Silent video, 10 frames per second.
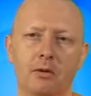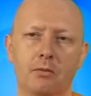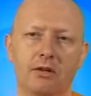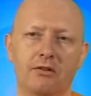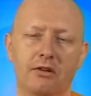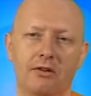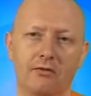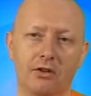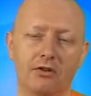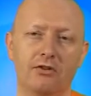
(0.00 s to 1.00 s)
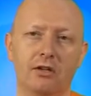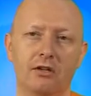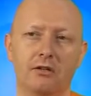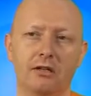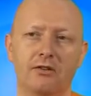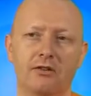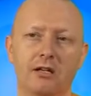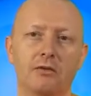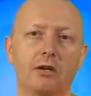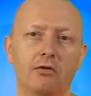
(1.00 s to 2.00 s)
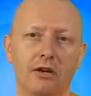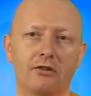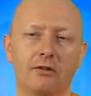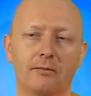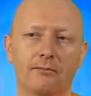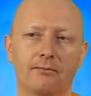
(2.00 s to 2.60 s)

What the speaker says: which is a vicious circle, is that of aggression.